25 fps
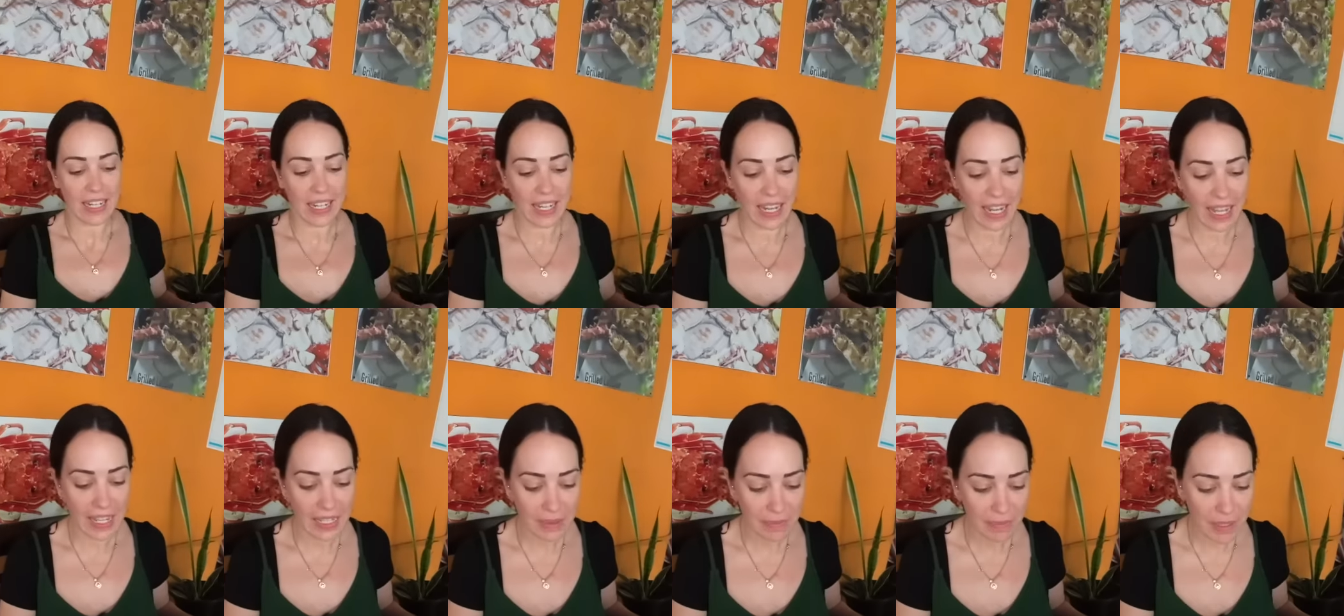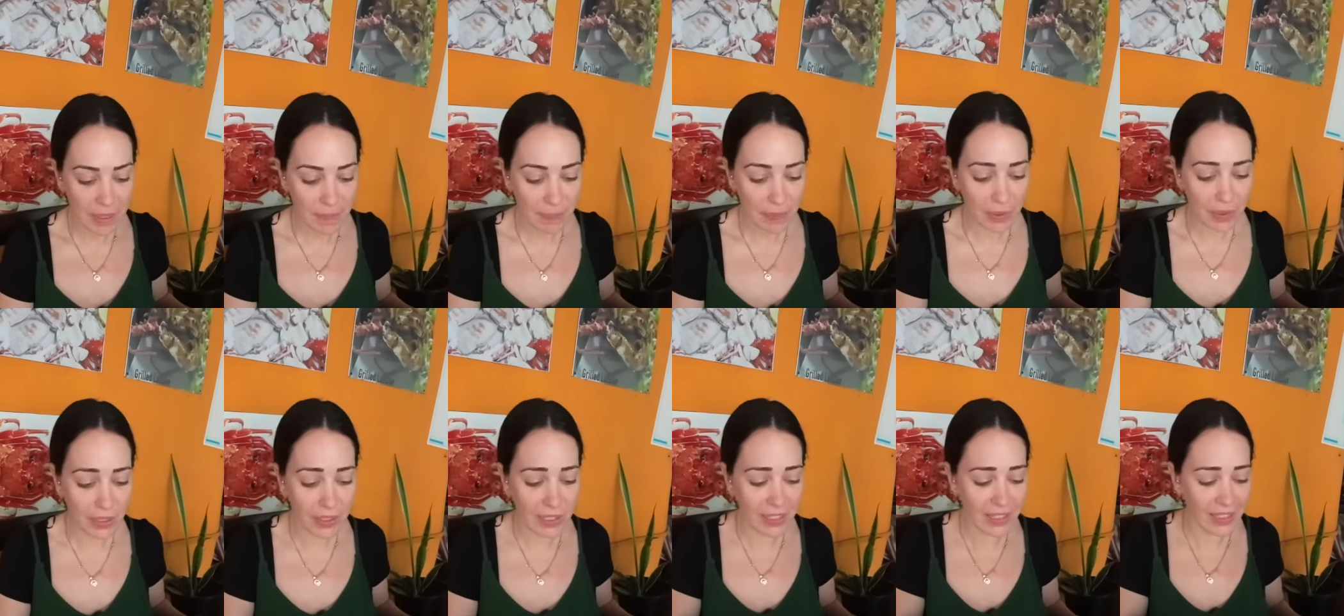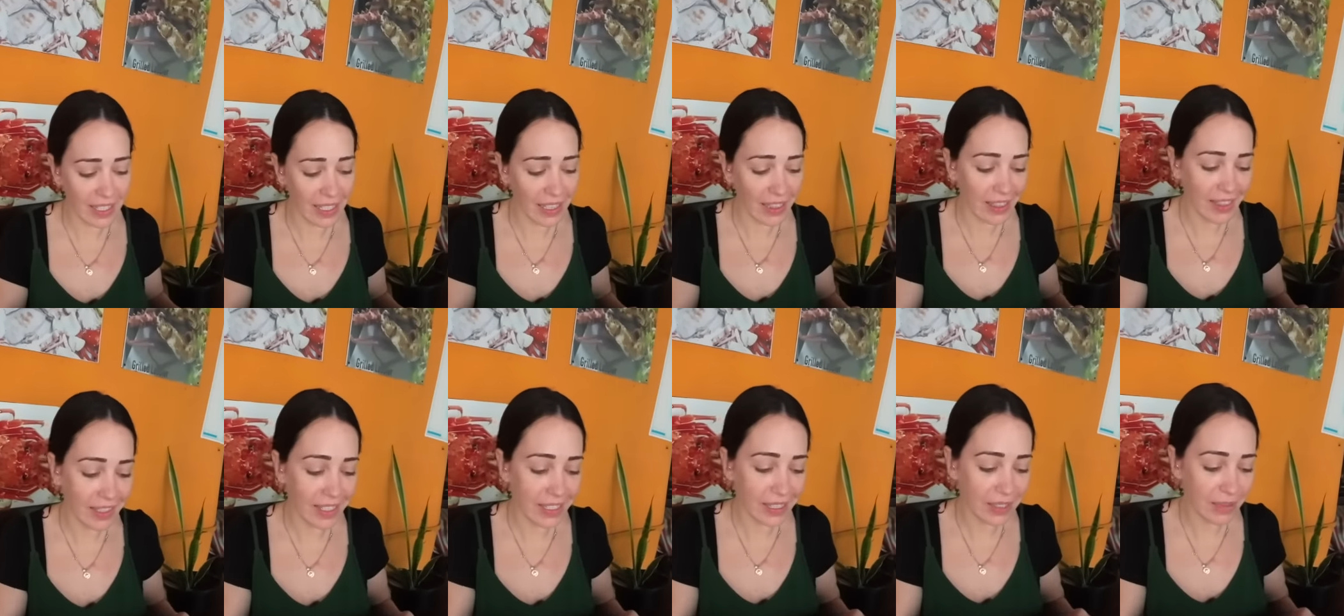Let me put
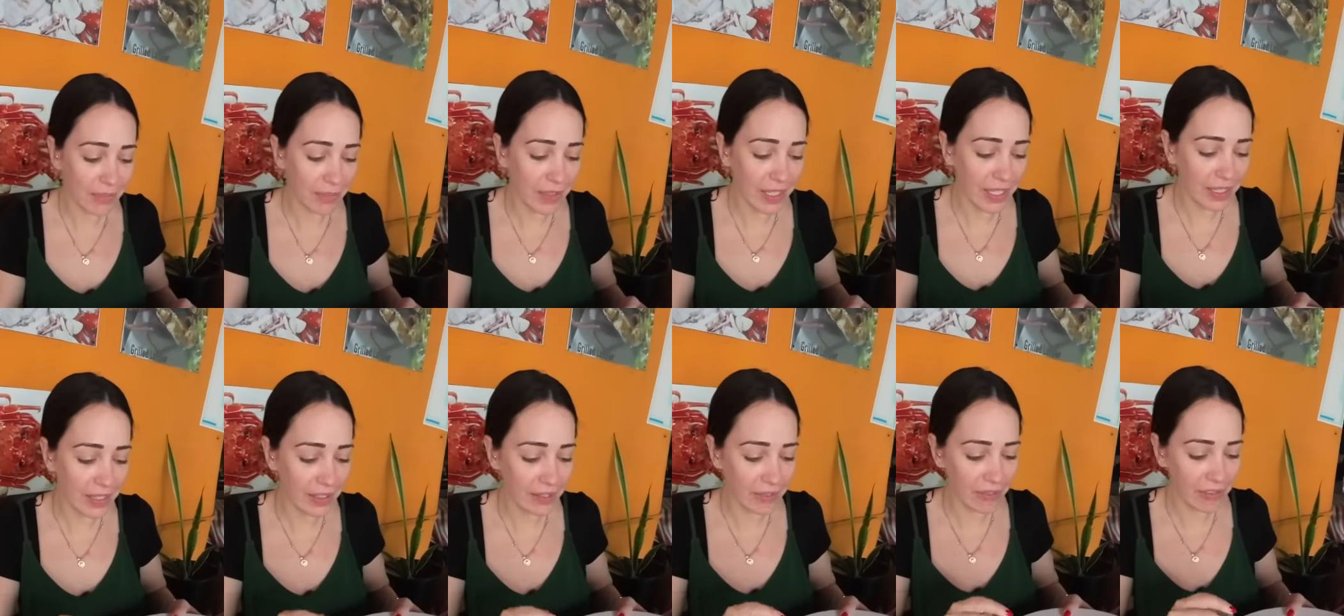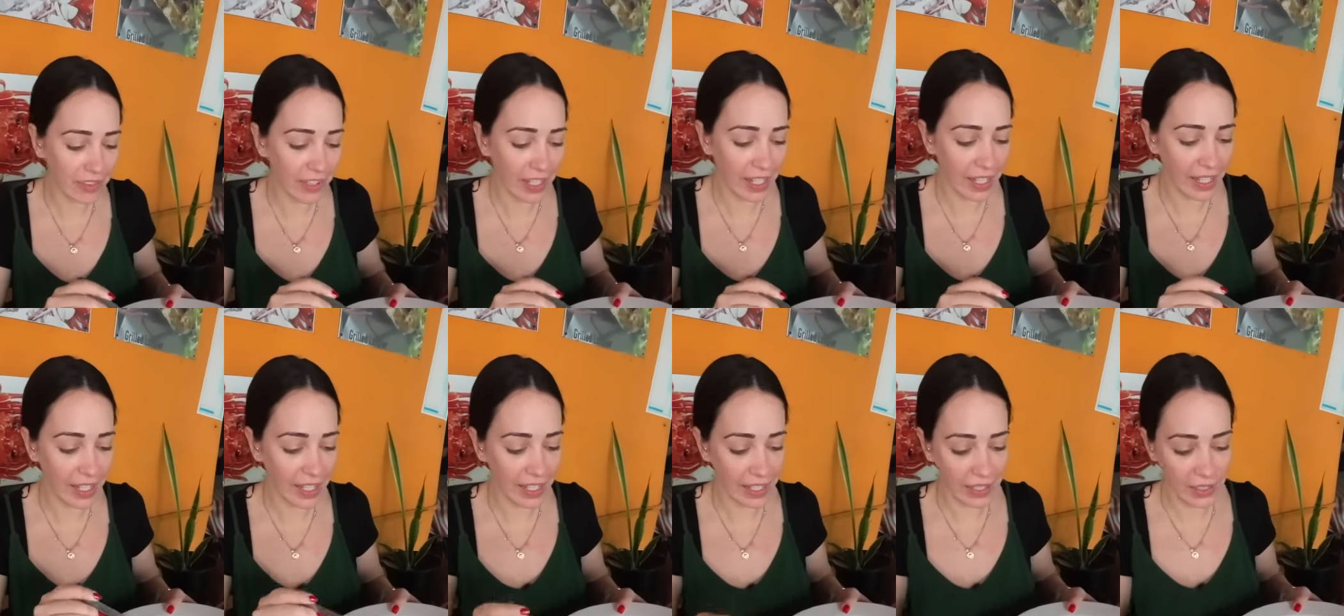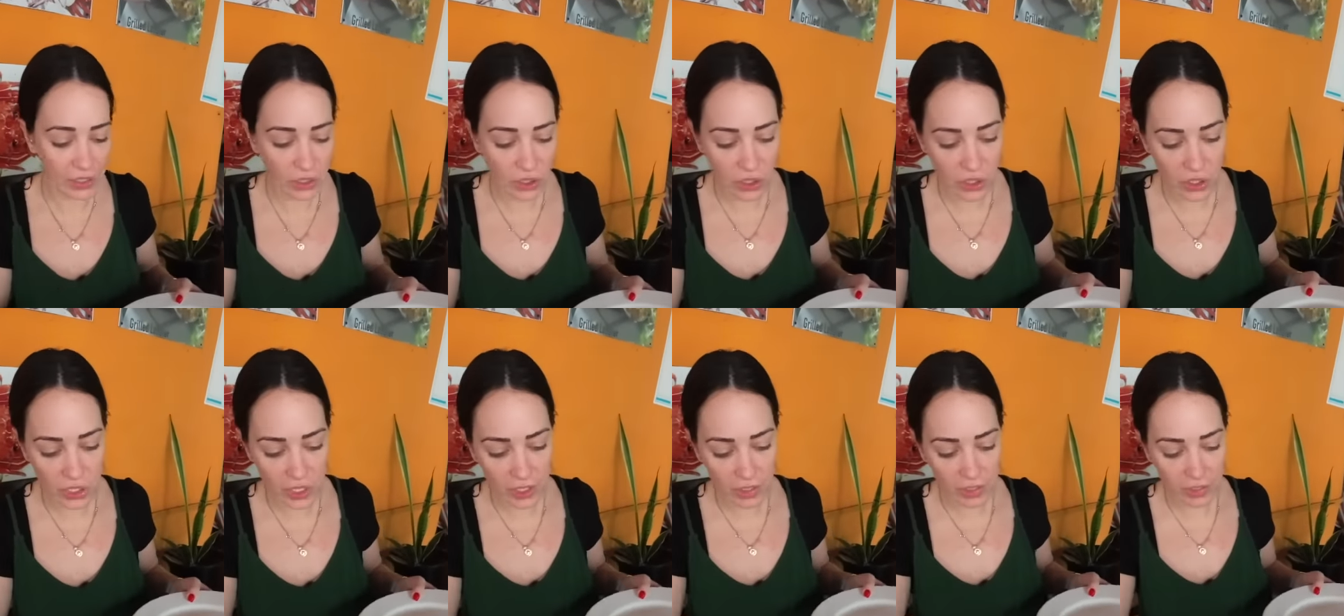a little bit of the
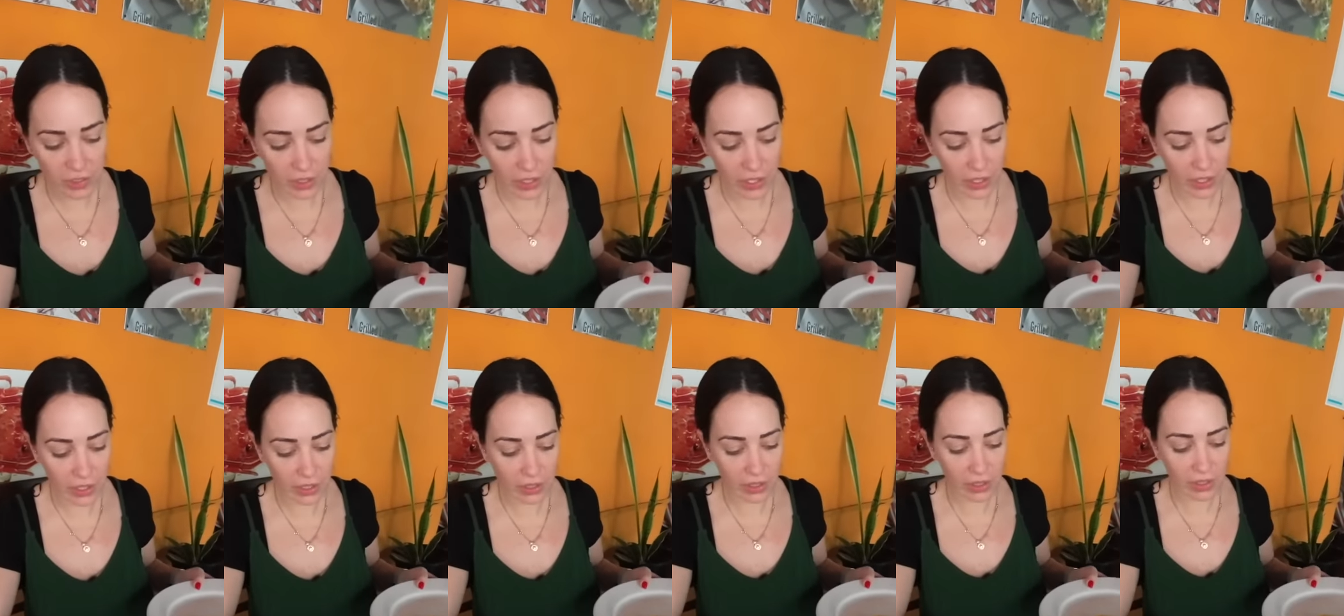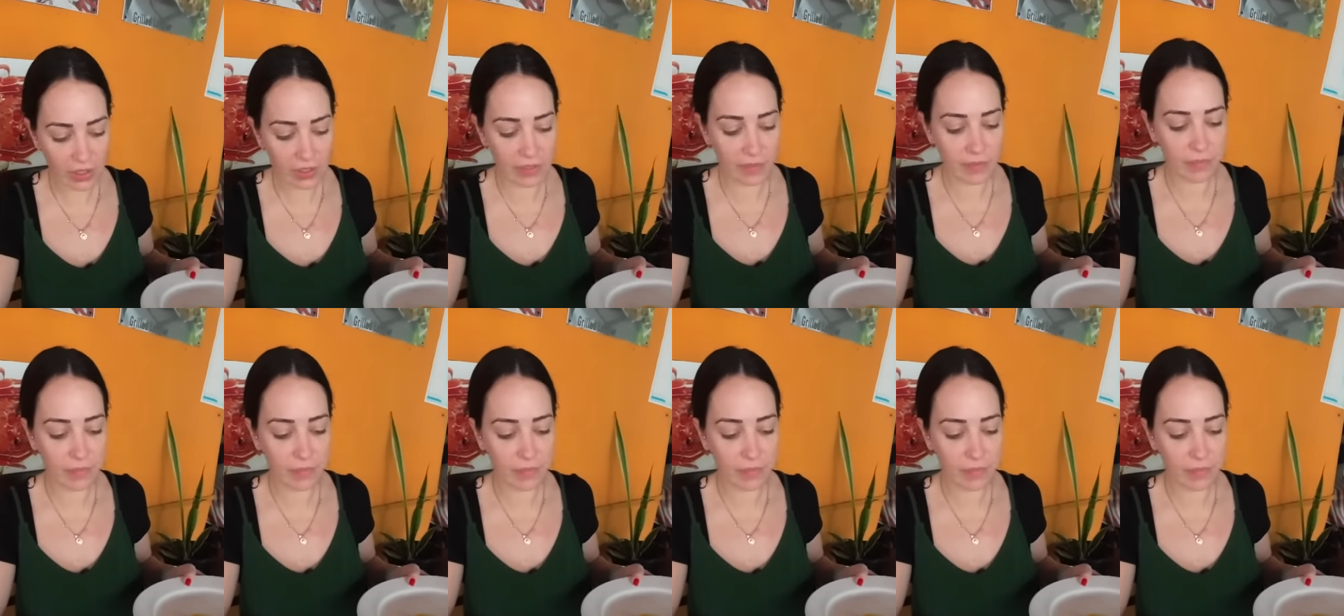chicken here.